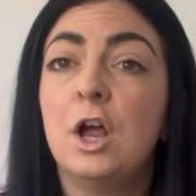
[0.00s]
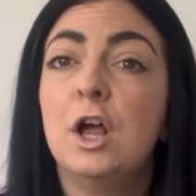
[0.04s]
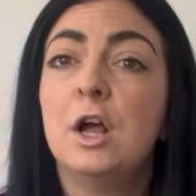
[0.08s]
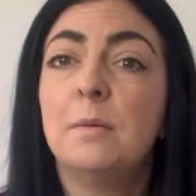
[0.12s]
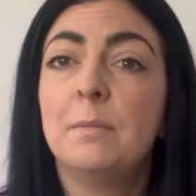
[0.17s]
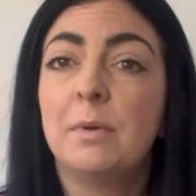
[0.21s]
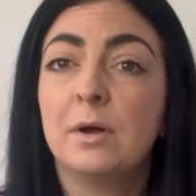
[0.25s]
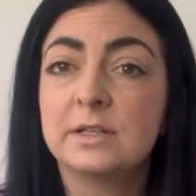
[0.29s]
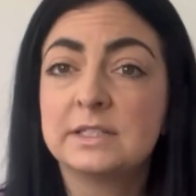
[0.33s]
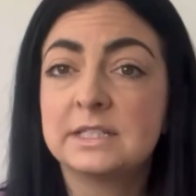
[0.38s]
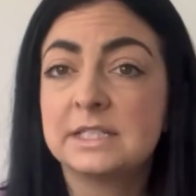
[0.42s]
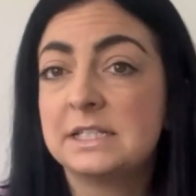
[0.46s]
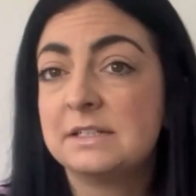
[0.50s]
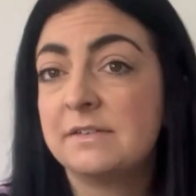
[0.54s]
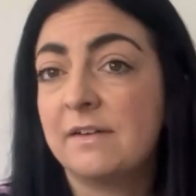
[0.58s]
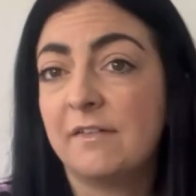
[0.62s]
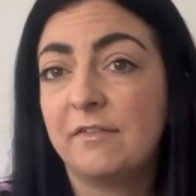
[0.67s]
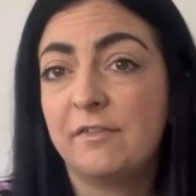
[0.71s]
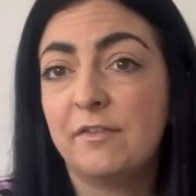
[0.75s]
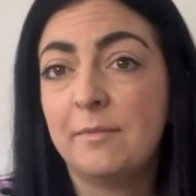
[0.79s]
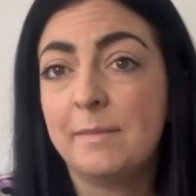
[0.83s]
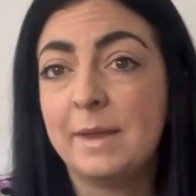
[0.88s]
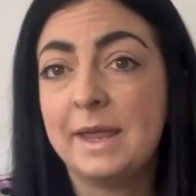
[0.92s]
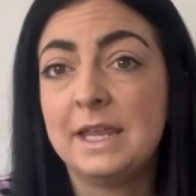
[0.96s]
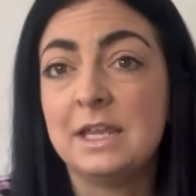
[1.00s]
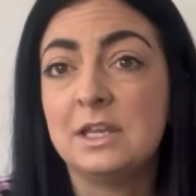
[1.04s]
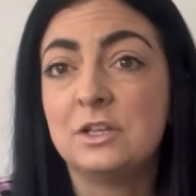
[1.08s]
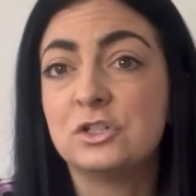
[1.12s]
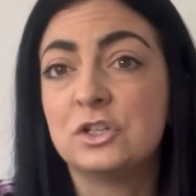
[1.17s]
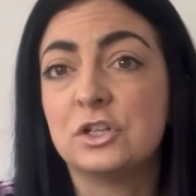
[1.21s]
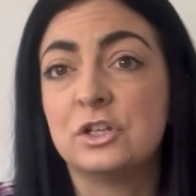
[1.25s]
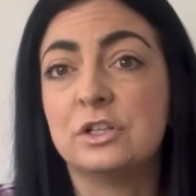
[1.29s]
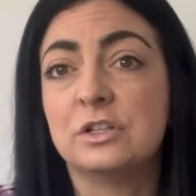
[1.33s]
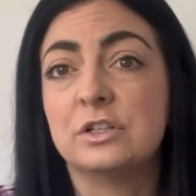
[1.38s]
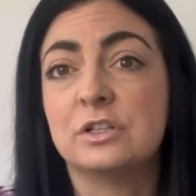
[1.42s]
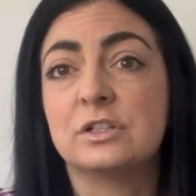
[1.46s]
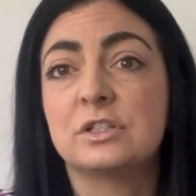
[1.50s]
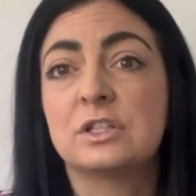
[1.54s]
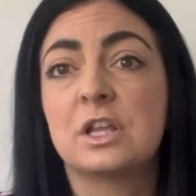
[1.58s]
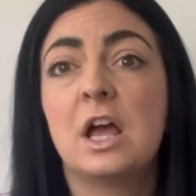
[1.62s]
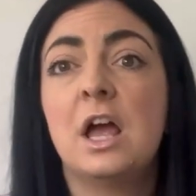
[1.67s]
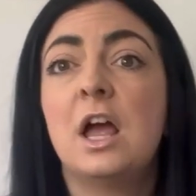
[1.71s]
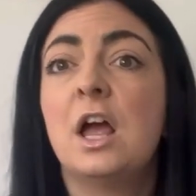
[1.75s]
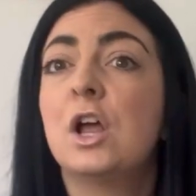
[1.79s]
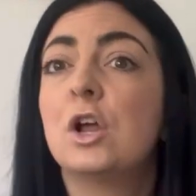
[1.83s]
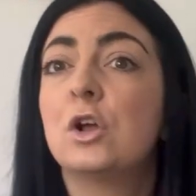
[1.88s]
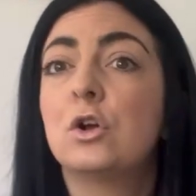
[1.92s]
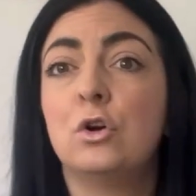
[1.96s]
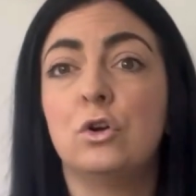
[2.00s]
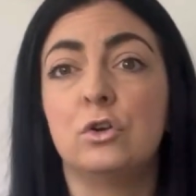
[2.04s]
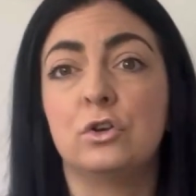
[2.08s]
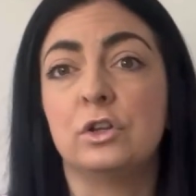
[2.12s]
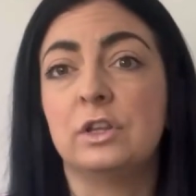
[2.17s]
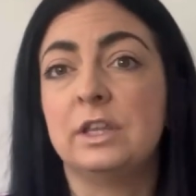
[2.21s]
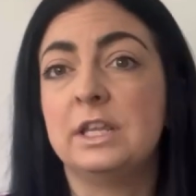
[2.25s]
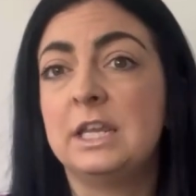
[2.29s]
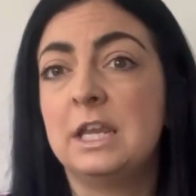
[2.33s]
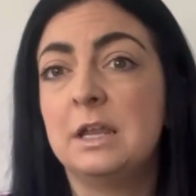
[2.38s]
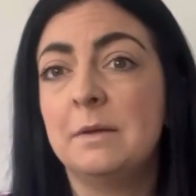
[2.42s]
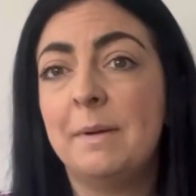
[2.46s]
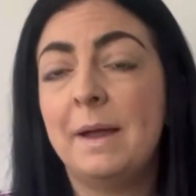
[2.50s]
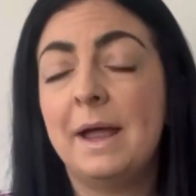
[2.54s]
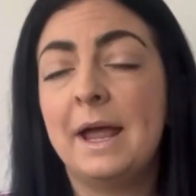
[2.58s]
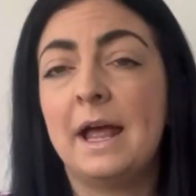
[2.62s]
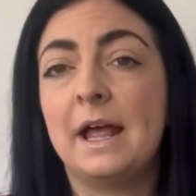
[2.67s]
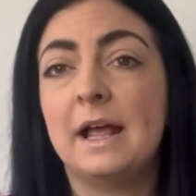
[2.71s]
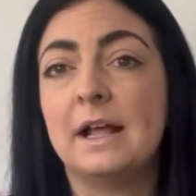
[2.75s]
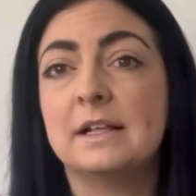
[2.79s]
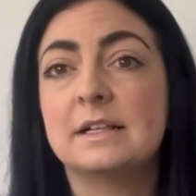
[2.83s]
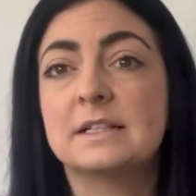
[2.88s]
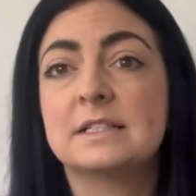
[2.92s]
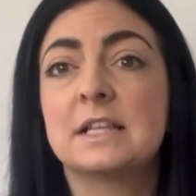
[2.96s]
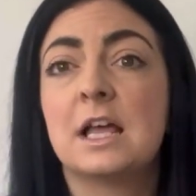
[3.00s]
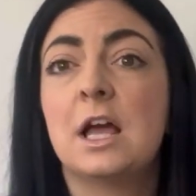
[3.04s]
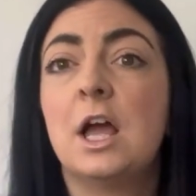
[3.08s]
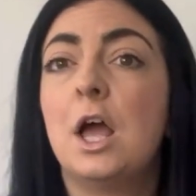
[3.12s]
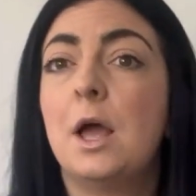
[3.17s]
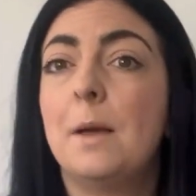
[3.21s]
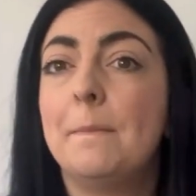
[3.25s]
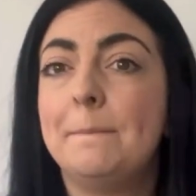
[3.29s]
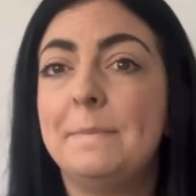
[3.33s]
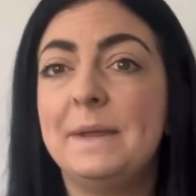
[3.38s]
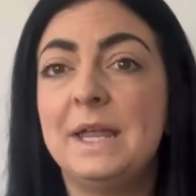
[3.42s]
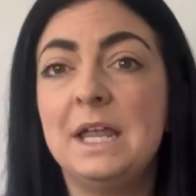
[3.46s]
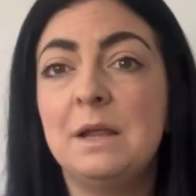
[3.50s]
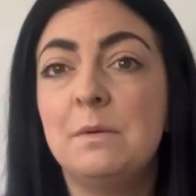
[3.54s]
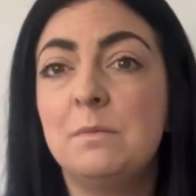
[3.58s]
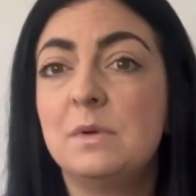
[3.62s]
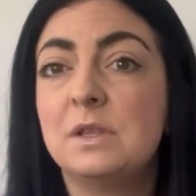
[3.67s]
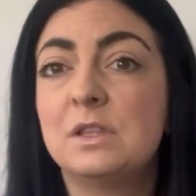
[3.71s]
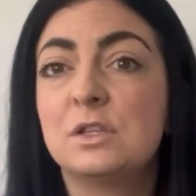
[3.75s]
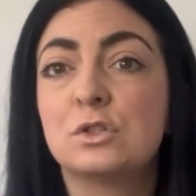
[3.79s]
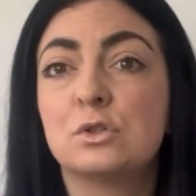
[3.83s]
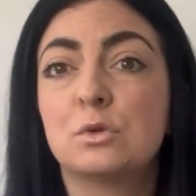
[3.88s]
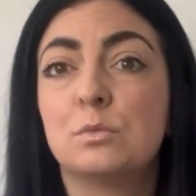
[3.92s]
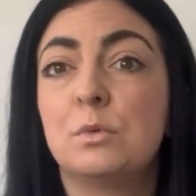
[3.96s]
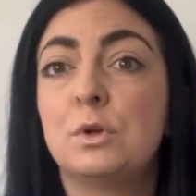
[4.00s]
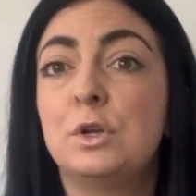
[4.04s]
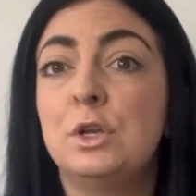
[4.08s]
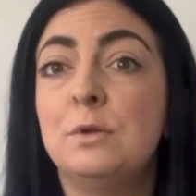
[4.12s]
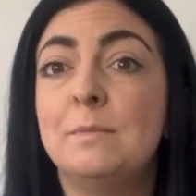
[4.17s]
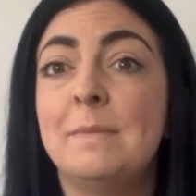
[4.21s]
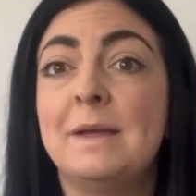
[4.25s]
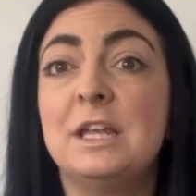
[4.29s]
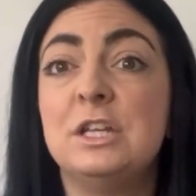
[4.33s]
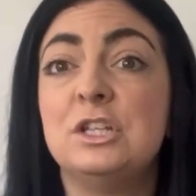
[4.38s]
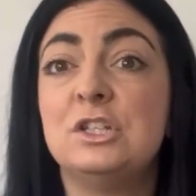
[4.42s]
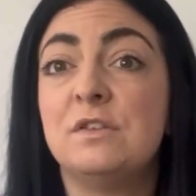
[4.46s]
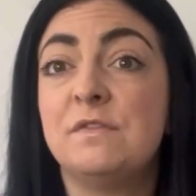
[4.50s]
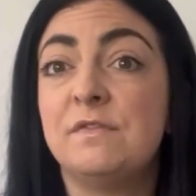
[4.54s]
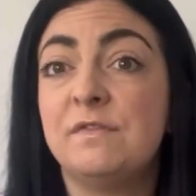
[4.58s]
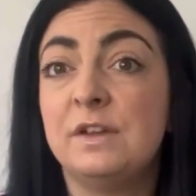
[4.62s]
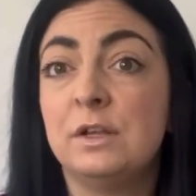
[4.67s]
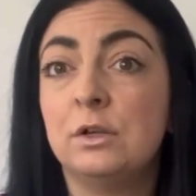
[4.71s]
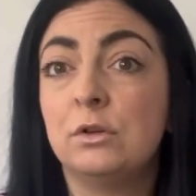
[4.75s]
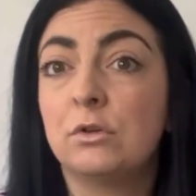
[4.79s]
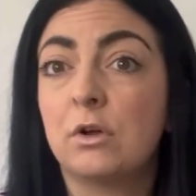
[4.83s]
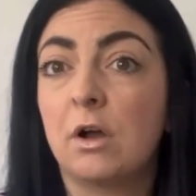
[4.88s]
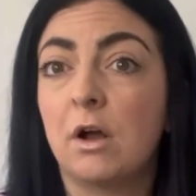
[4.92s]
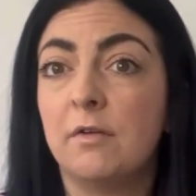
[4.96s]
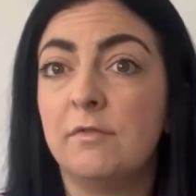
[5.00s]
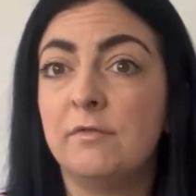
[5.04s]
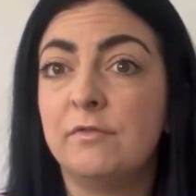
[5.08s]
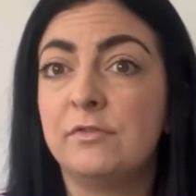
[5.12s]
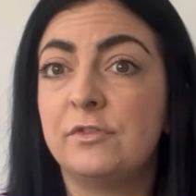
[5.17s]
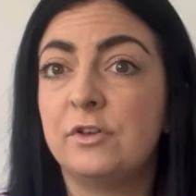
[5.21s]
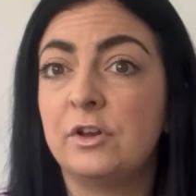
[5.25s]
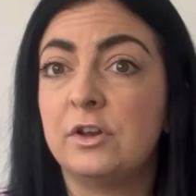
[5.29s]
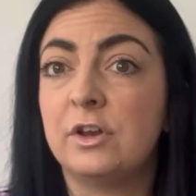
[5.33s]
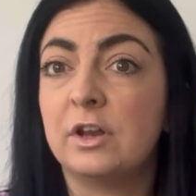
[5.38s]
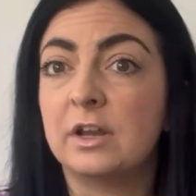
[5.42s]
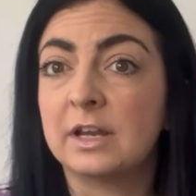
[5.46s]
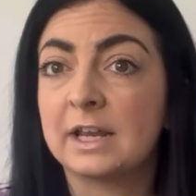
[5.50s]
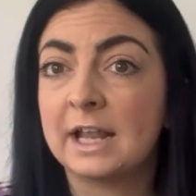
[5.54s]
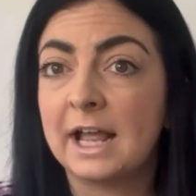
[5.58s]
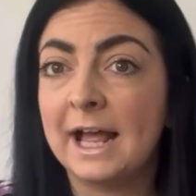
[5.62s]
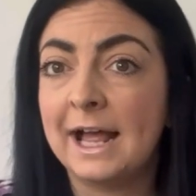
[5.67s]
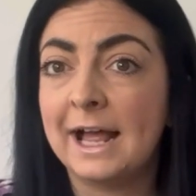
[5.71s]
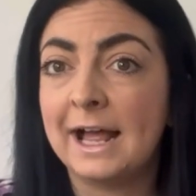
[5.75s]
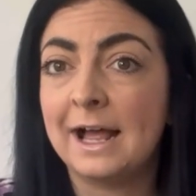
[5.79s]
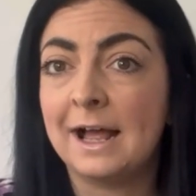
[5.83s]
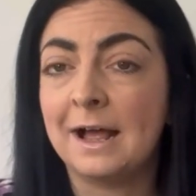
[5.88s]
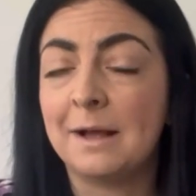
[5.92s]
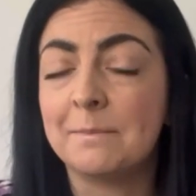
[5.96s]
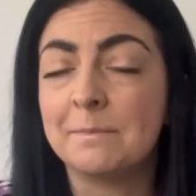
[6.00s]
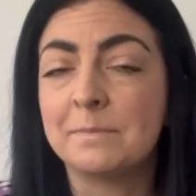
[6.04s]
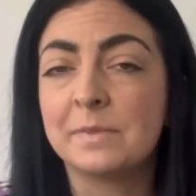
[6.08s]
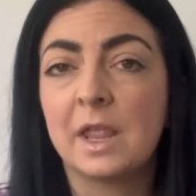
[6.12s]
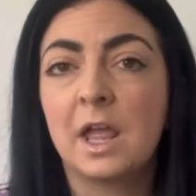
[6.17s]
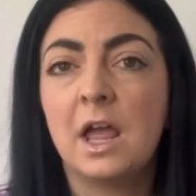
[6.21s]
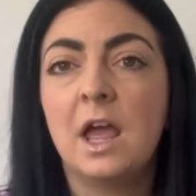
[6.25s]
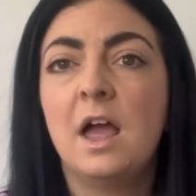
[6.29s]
positive affirmations, cuddling your pets, being with someone who makes you feel confident and calm.